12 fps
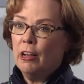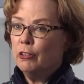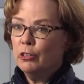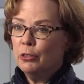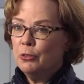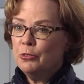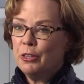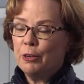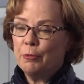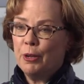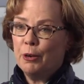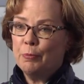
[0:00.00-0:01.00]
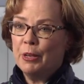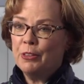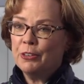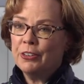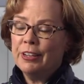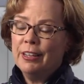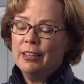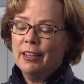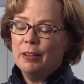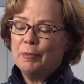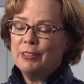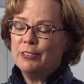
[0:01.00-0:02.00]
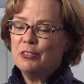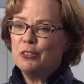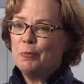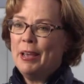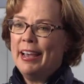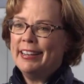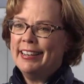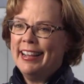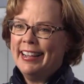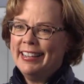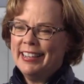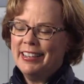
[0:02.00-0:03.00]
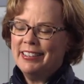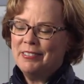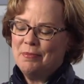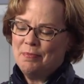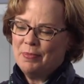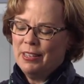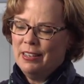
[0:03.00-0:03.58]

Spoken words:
doll clothes. Our mother, my sister Pat and I